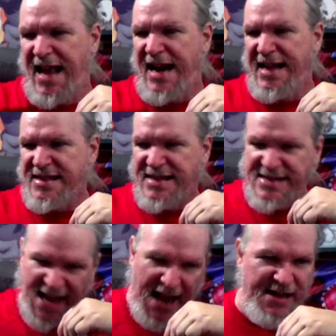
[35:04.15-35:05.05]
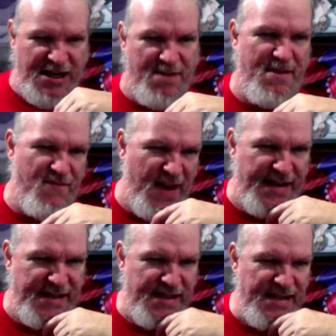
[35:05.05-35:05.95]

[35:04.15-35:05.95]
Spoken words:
And it's not going to be vetted.